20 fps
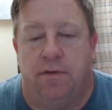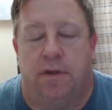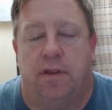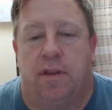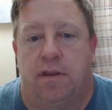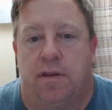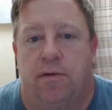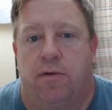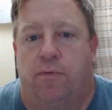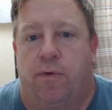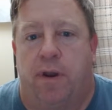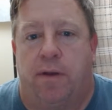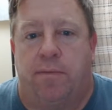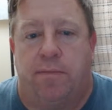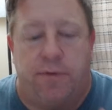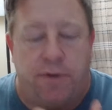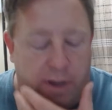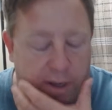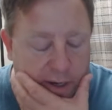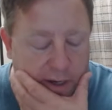in what
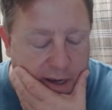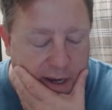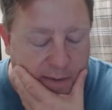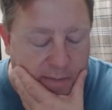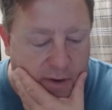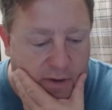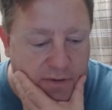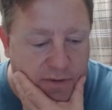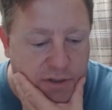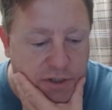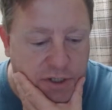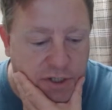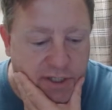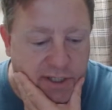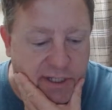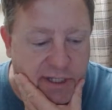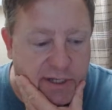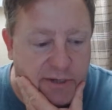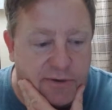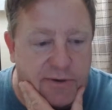I'm talking about. The
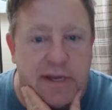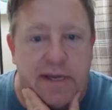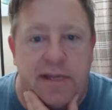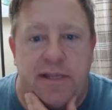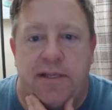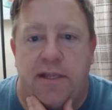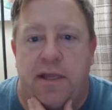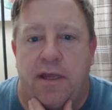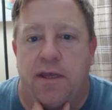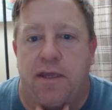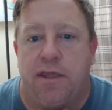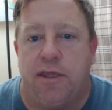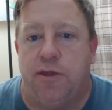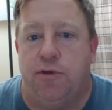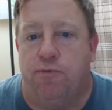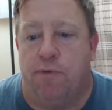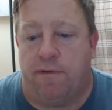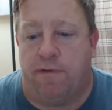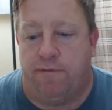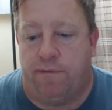series
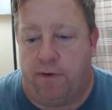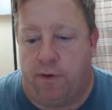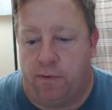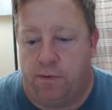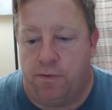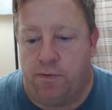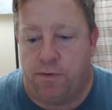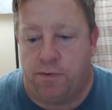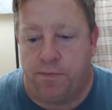UFO